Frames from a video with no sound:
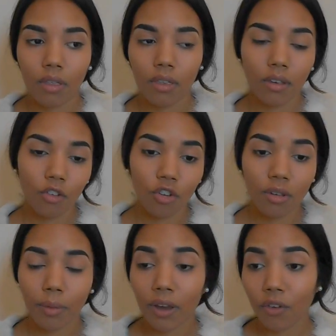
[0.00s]
This is
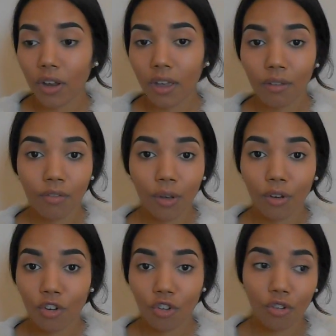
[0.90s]
just my everyday
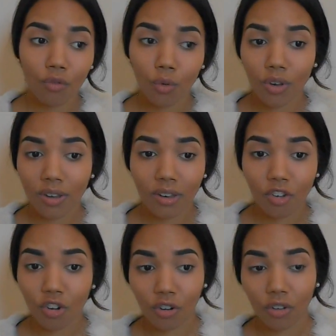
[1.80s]
foundation
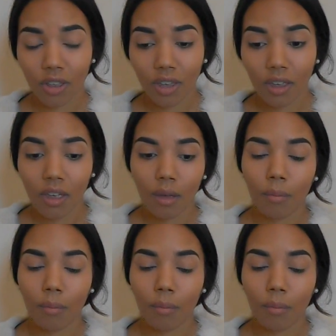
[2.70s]
routine generally,